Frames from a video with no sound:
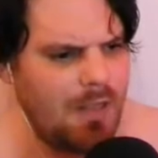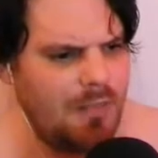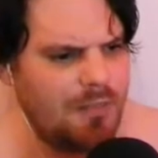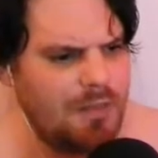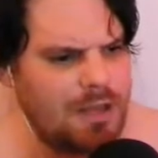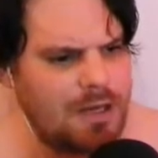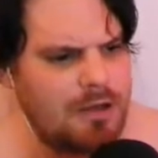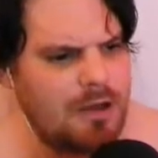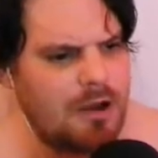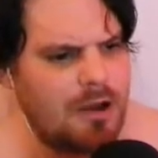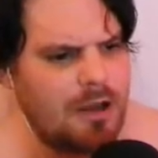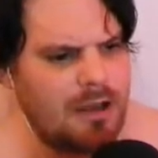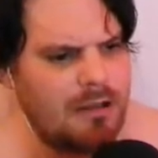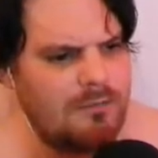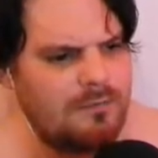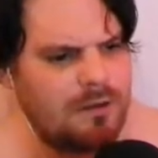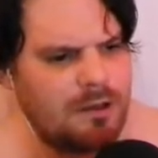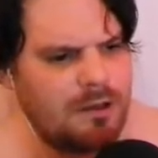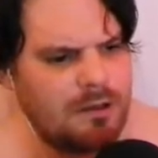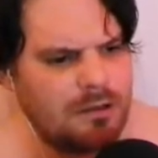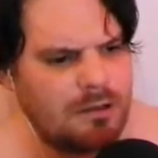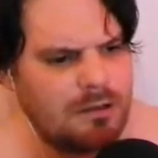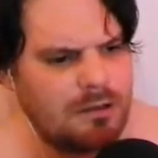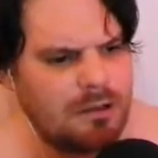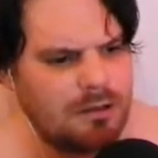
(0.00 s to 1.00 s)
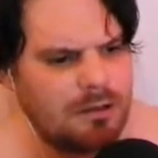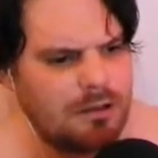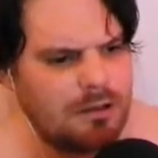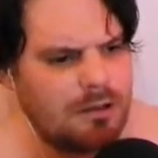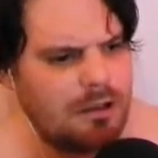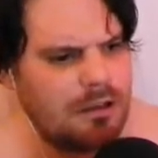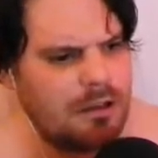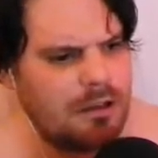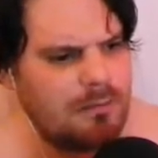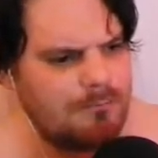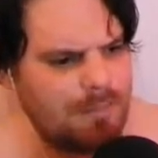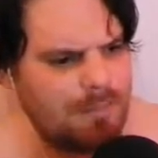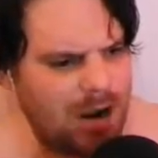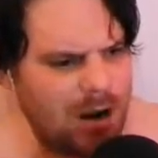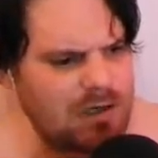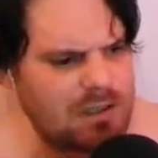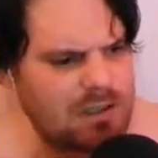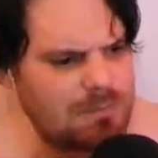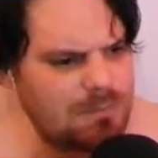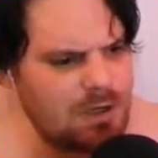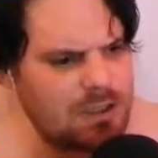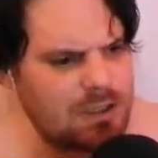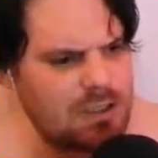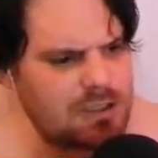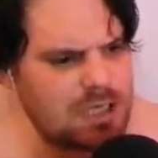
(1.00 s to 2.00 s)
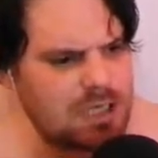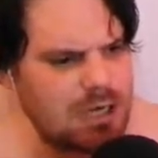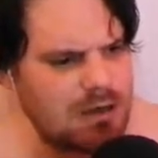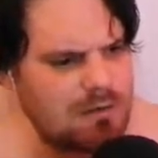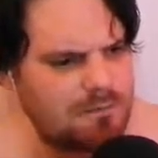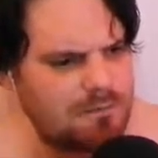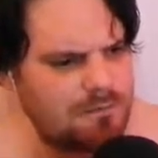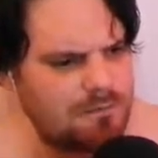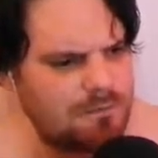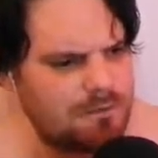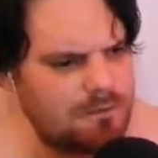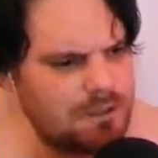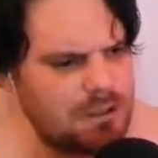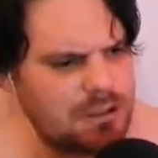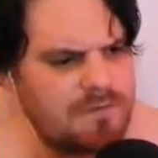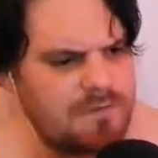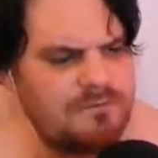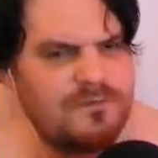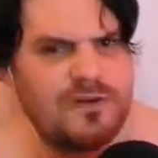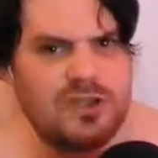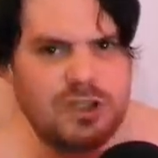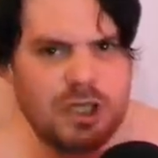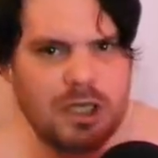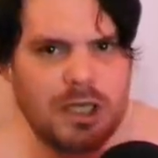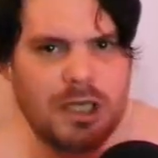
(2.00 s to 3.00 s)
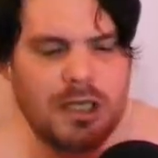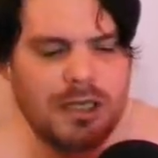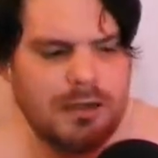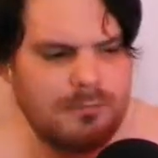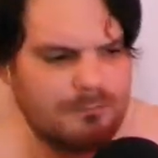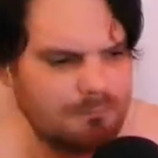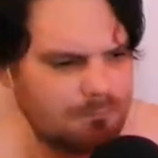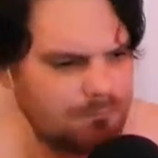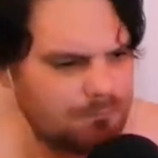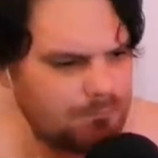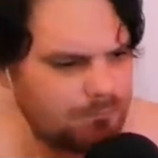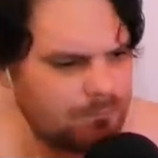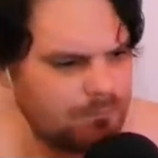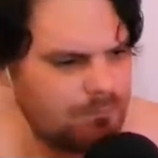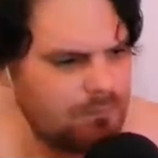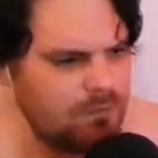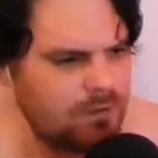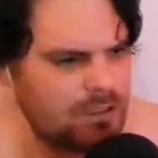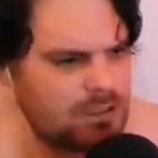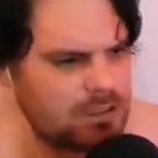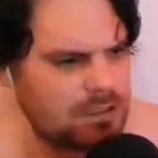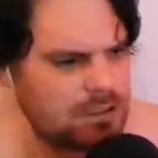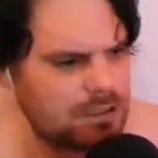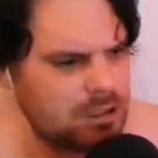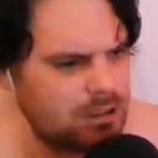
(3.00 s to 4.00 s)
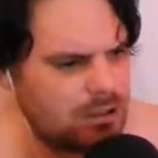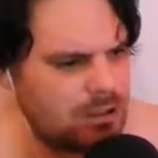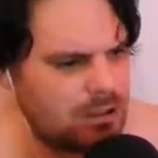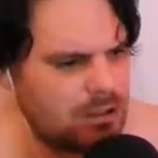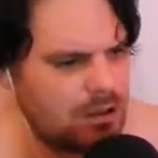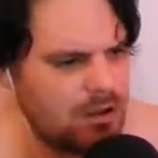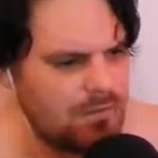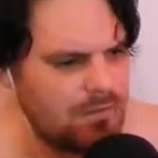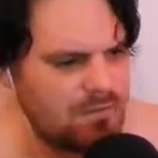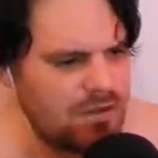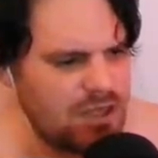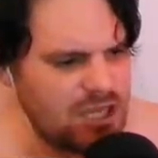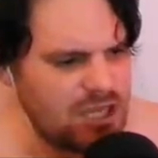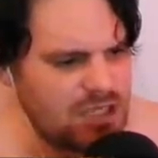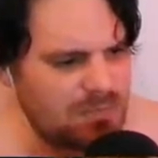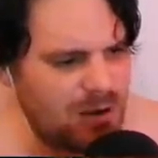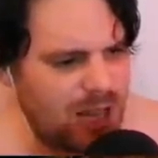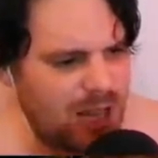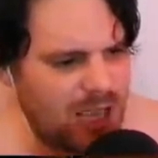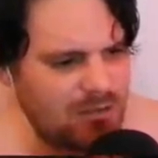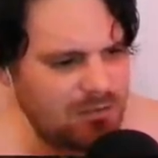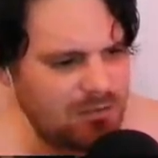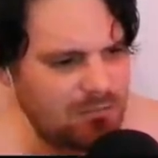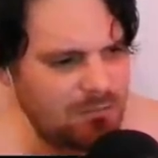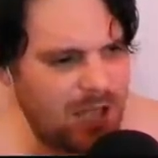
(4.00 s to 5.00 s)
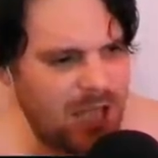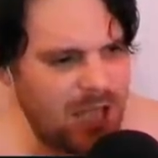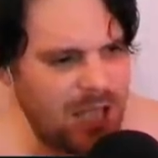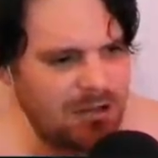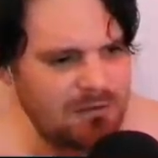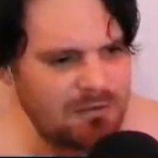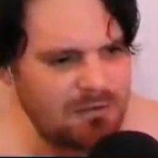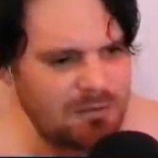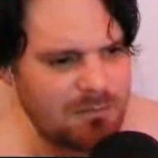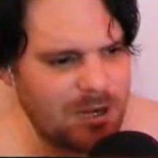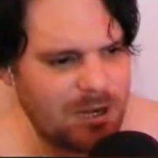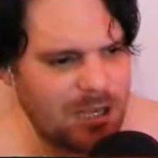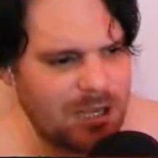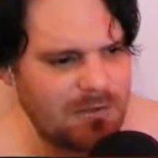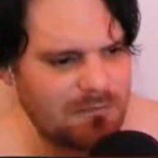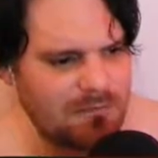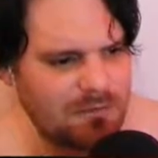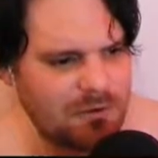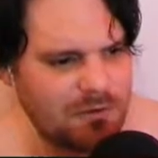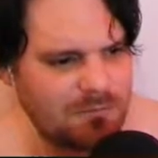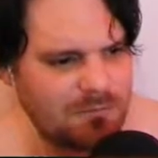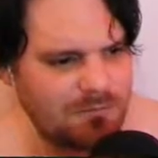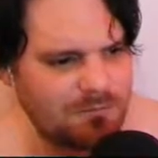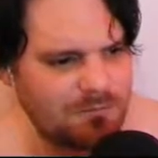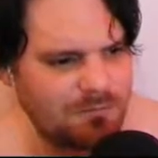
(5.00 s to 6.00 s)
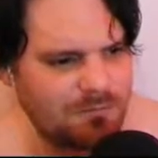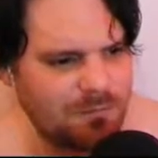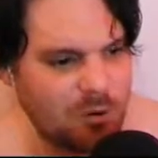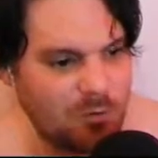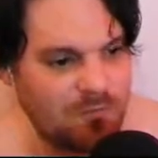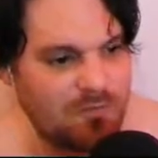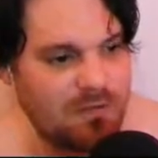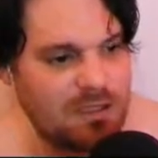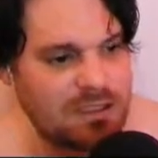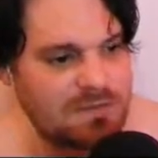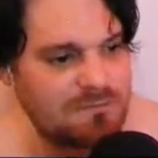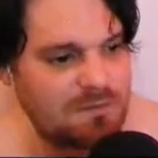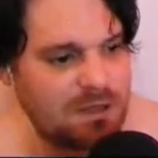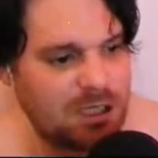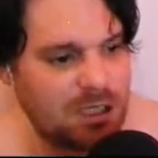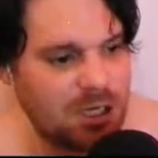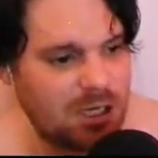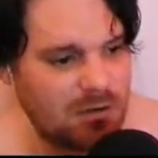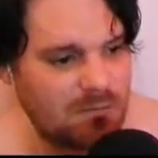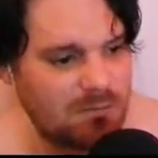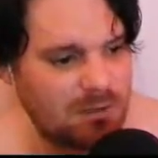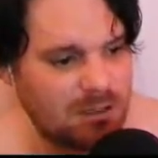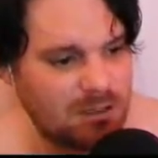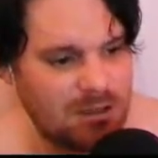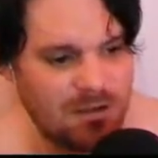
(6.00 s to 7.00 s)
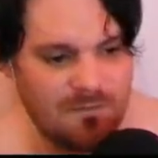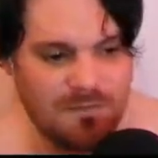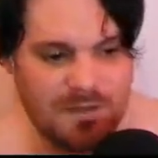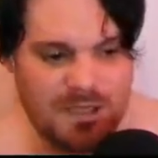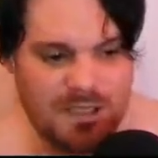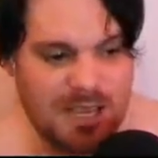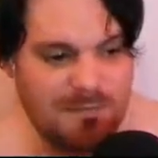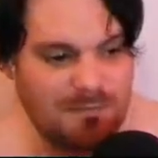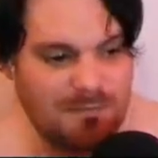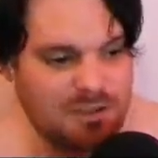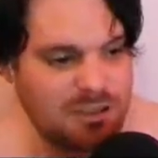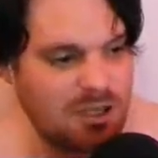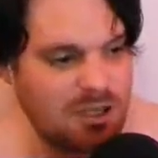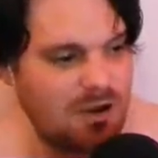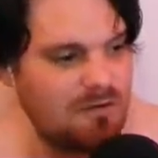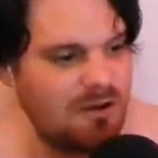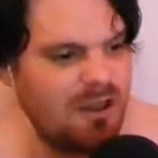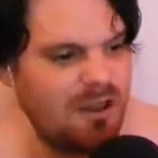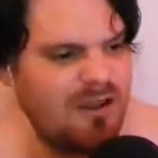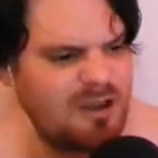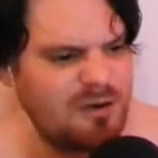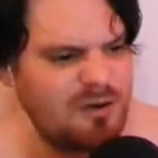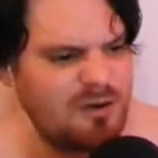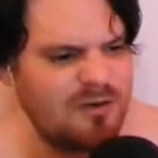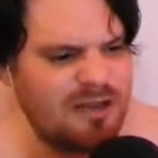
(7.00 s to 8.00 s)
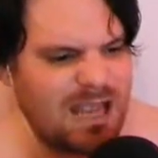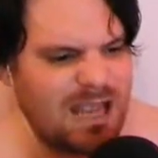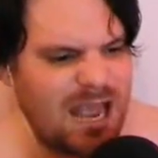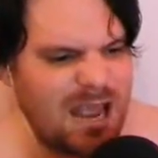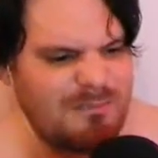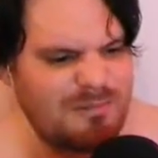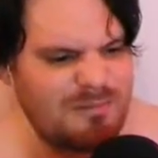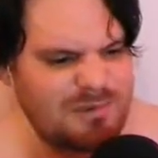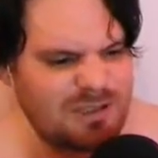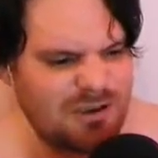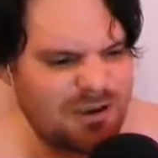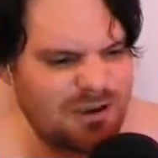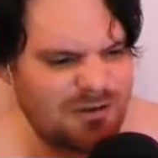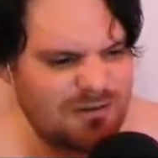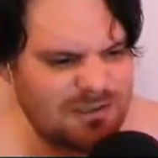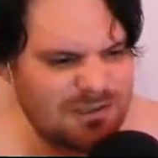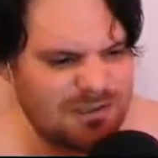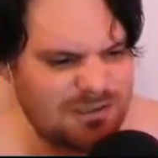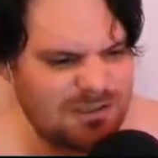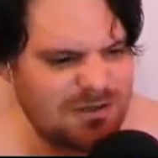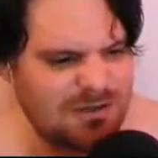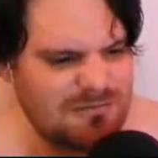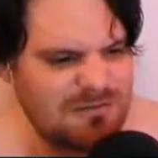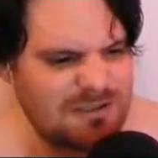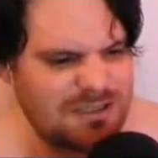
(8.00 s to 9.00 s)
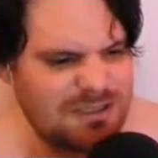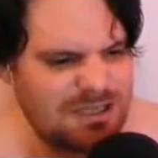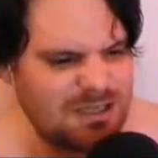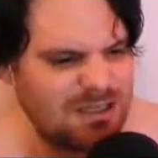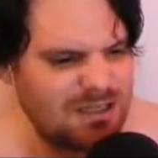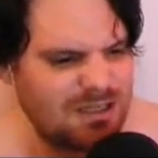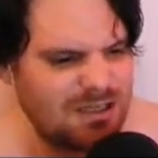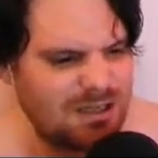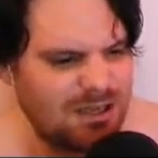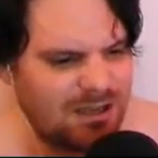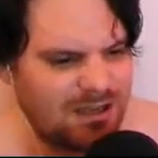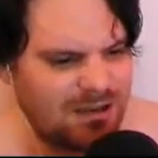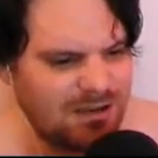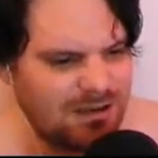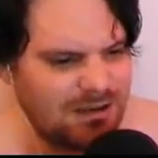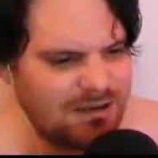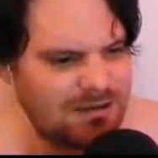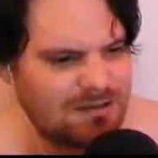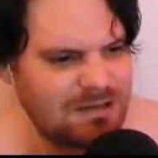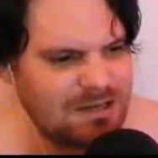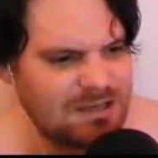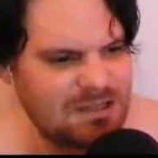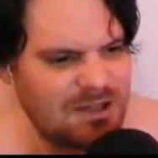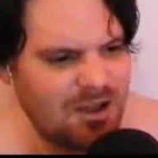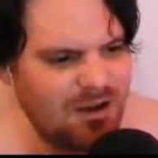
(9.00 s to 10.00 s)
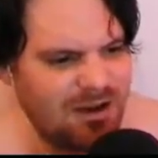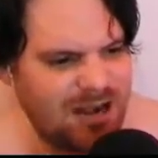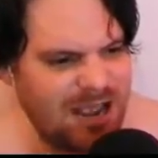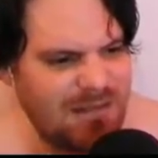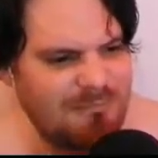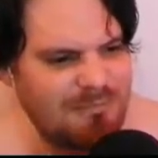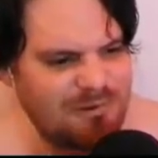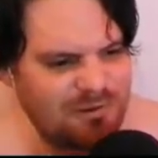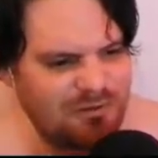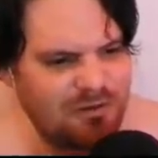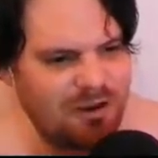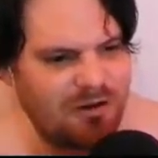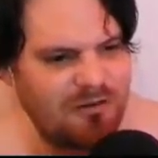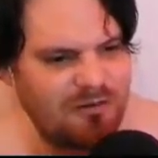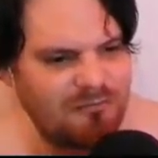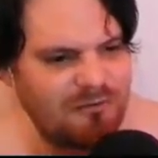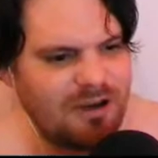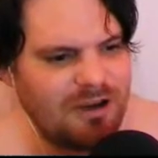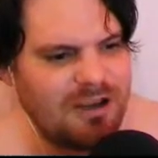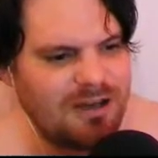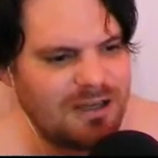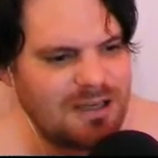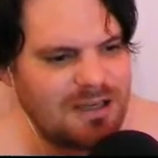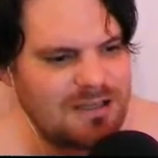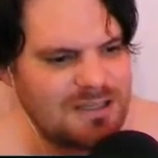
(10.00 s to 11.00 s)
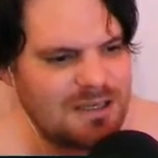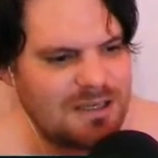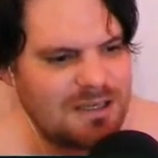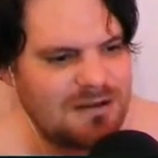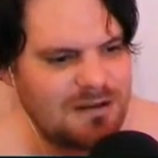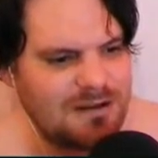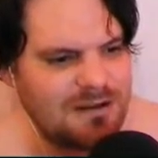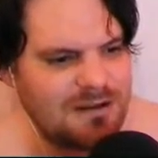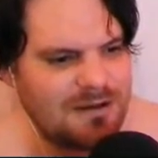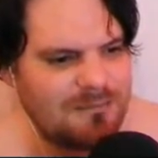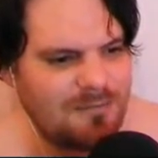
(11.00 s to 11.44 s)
think I have embarrassed myself sufficiently for this for this play part of the playthrough, or for this video, this episode. I like calling it episodes, it's so silly, isn't it? Because it's not an episode, really, is it?